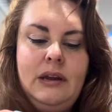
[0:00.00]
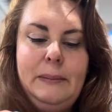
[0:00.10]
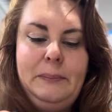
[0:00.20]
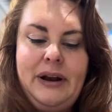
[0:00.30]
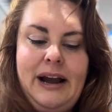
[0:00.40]

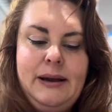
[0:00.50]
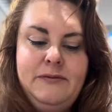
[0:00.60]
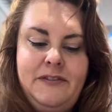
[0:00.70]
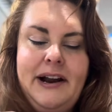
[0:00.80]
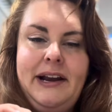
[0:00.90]
but I am
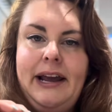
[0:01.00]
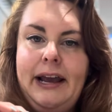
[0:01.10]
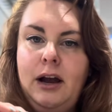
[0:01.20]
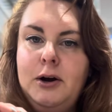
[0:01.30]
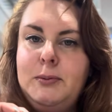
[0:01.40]

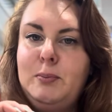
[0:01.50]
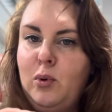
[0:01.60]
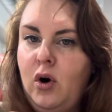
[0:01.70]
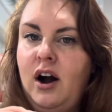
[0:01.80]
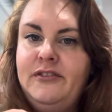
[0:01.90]
finding
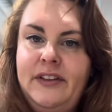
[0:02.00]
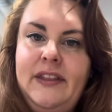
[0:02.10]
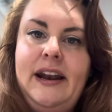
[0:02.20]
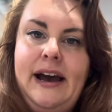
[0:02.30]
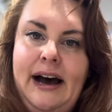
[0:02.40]
more often
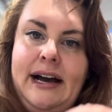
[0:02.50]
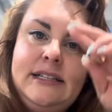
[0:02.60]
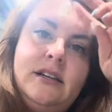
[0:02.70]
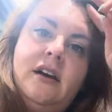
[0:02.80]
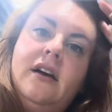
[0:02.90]
than
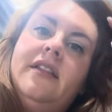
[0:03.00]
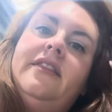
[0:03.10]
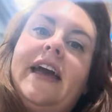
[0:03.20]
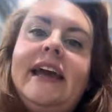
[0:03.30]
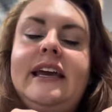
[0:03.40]
not,
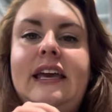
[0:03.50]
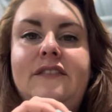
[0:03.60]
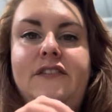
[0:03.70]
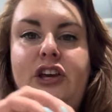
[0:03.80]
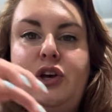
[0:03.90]
they
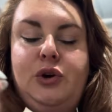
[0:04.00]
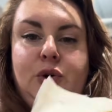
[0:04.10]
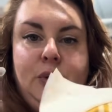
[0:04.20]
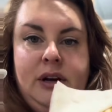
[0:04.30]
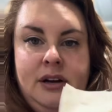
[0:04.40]
give
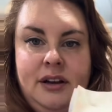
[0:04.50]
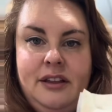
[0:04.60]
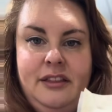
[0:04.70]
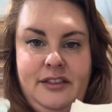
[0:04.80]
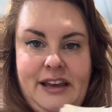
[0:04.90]
you
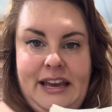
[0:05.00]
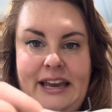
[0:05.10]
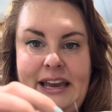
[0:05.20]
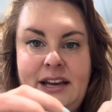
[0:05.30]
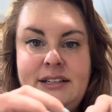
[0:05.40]
the